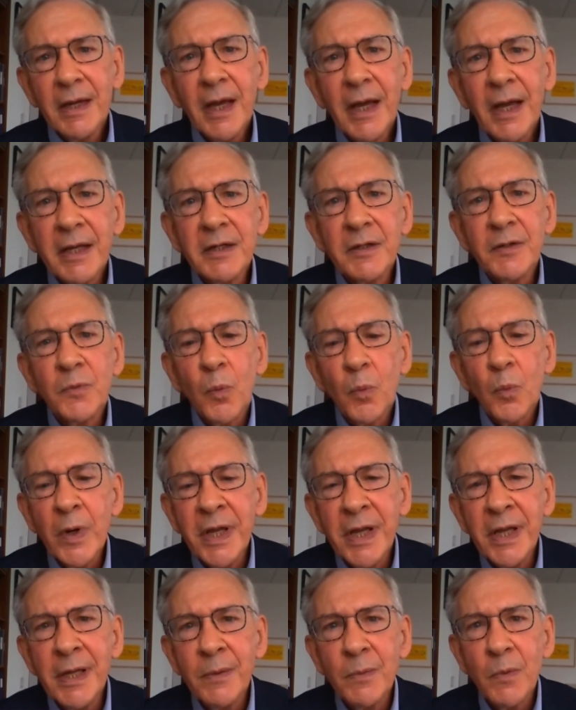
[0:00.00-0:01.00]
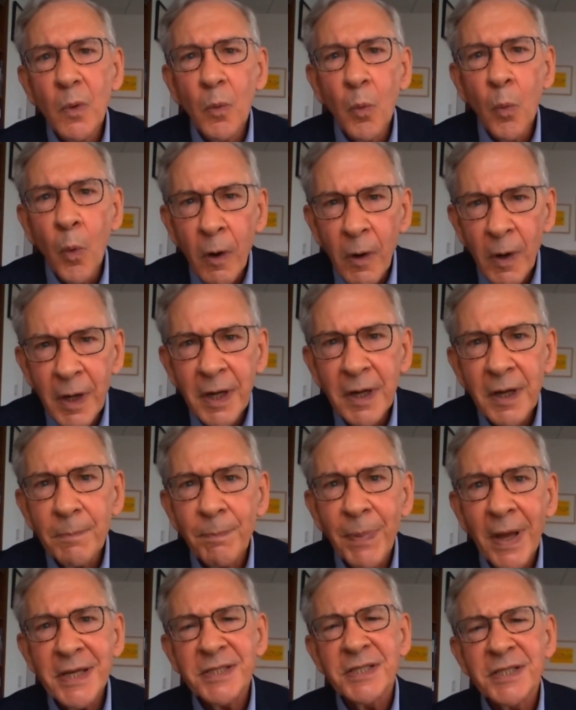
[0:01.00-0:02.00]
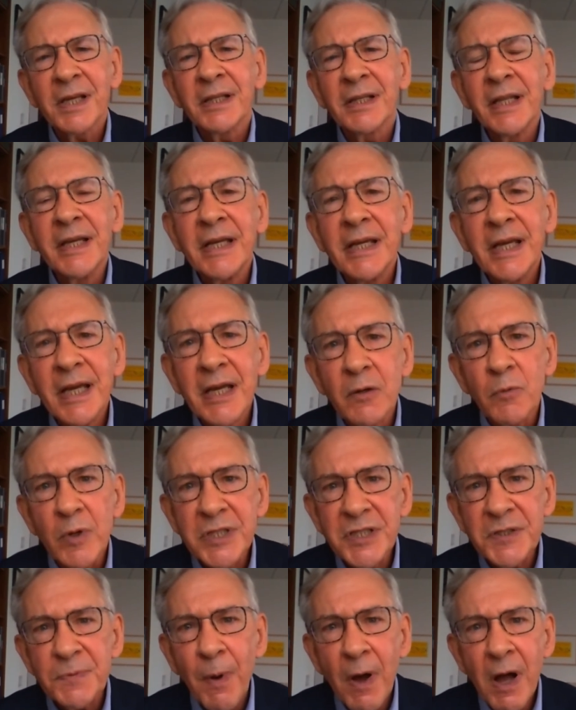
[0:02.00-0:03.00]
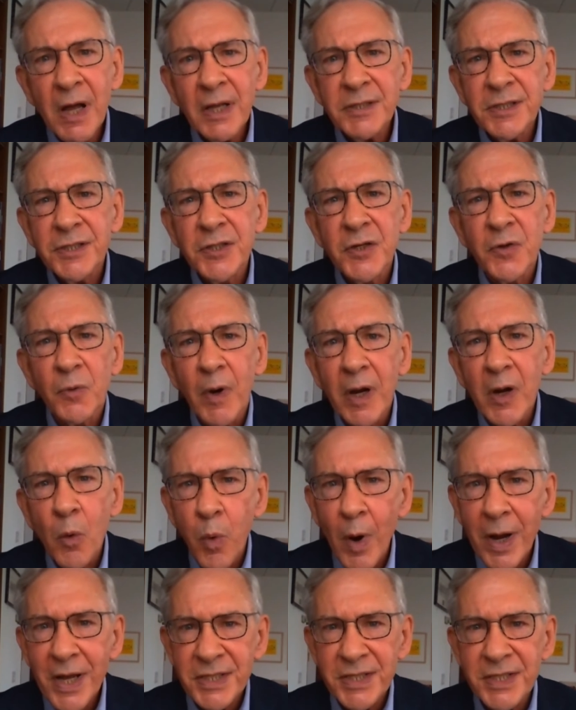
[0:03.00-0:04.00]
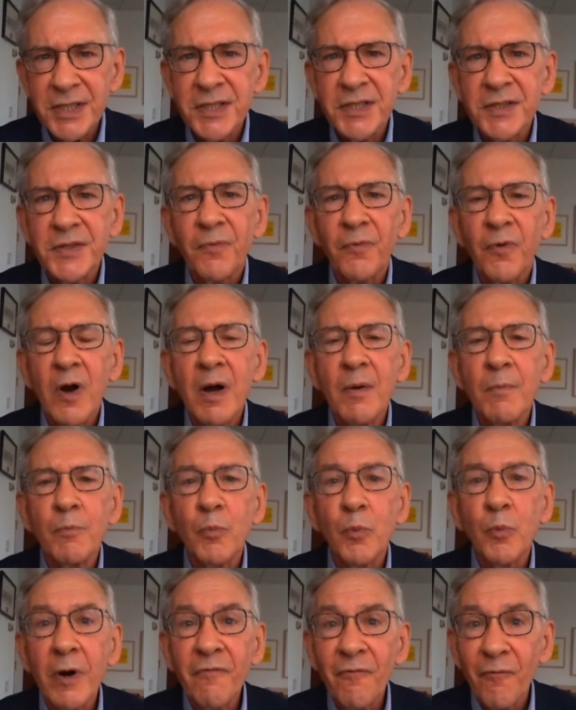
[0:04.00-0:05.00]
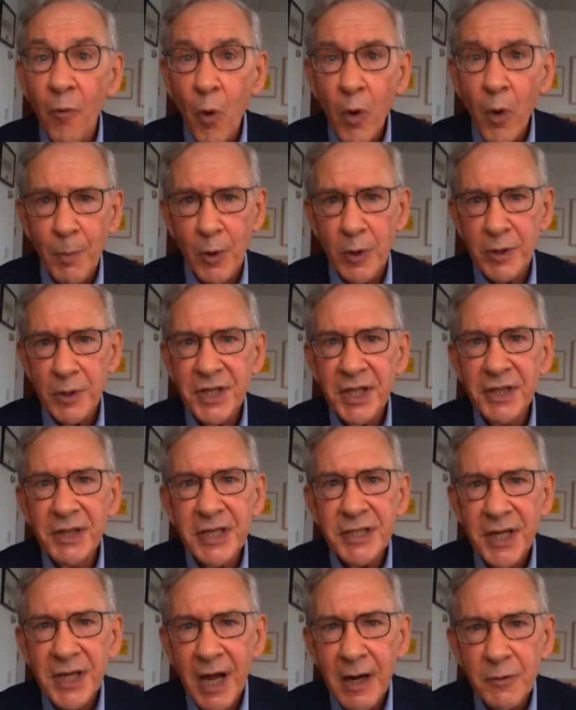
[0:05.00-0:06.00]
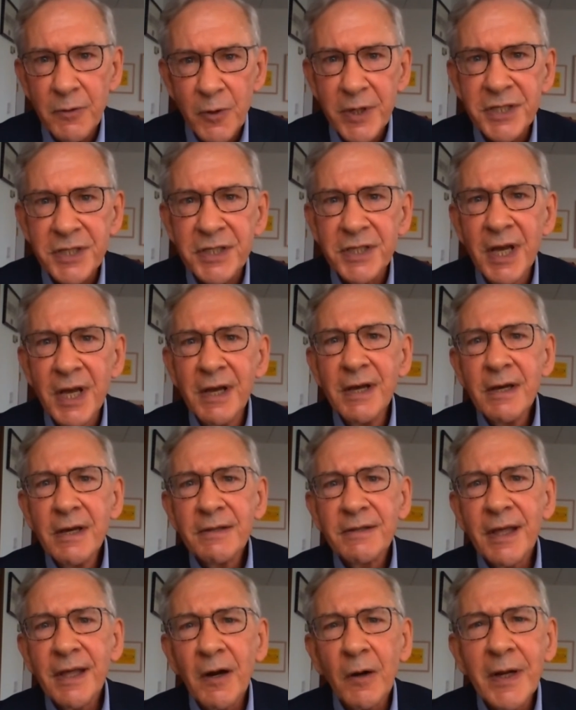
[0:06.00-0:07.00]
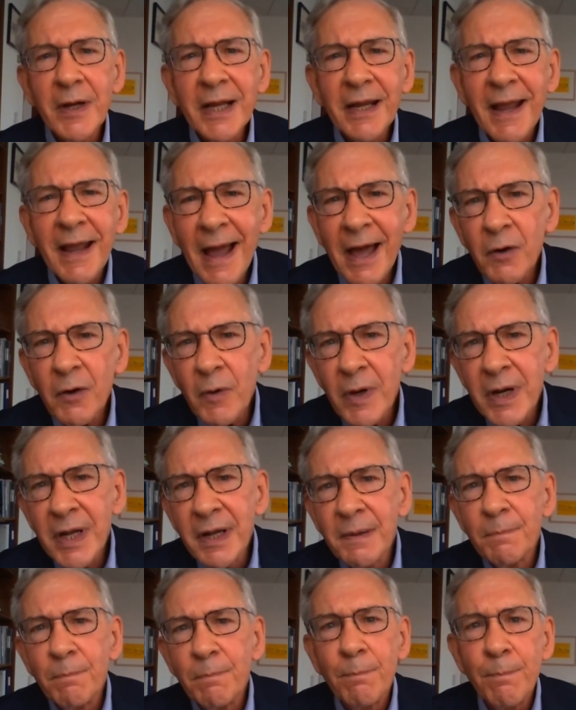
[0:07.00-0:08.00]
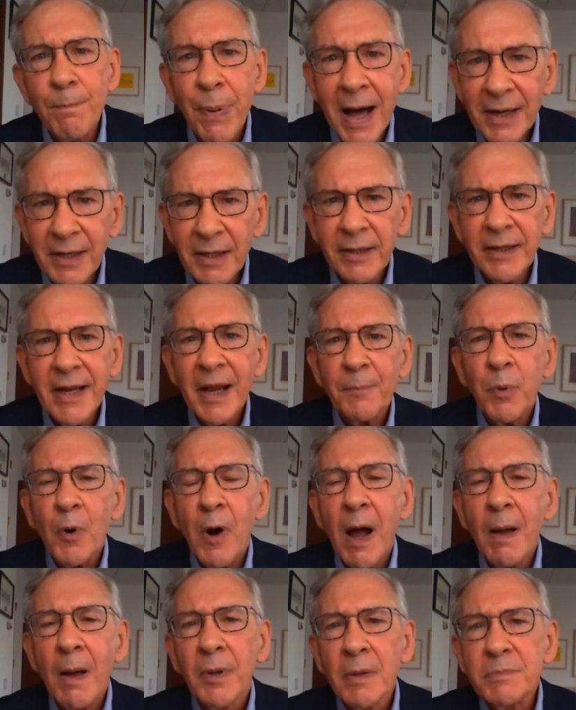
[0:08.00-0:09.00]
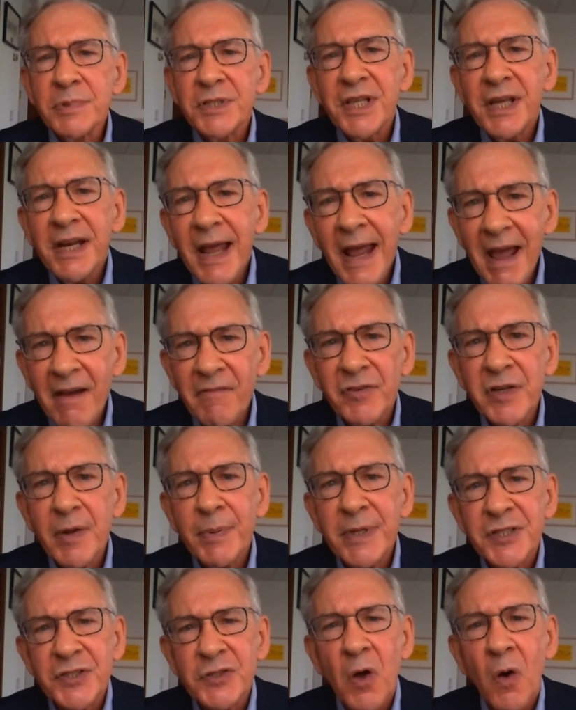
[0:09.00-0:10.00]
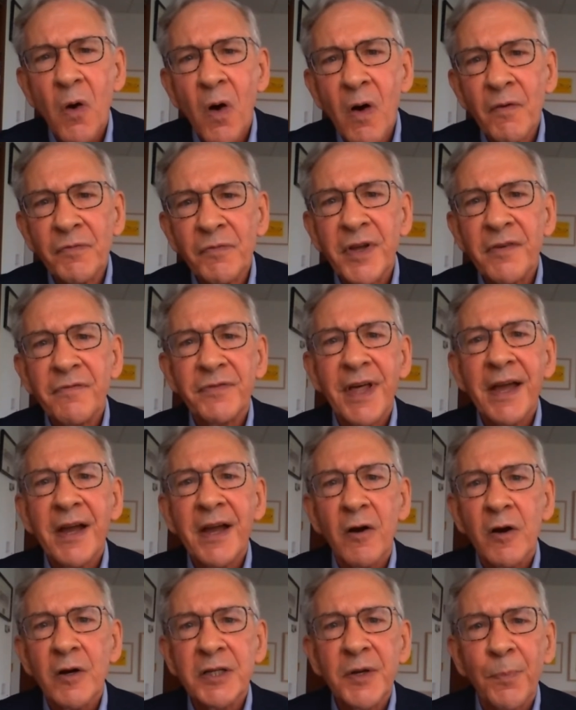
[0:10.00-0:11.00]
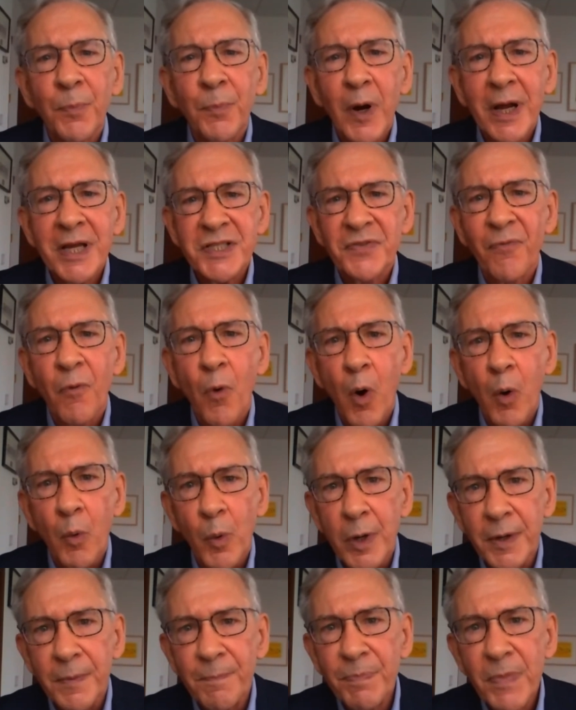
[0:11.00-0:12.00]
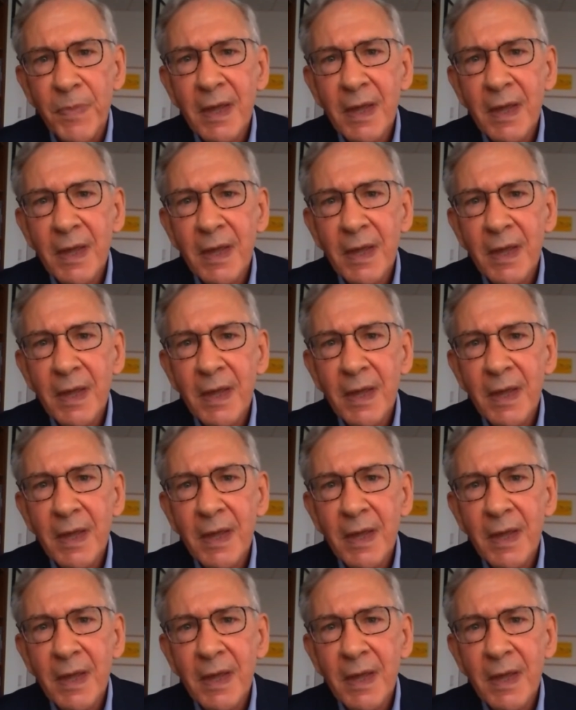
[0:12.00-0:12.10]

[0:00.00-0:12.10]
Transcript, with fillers: And we work basically in response to requests from reformers in these countries that are encountering bottleneck problems that have to be solved if they are to press forward.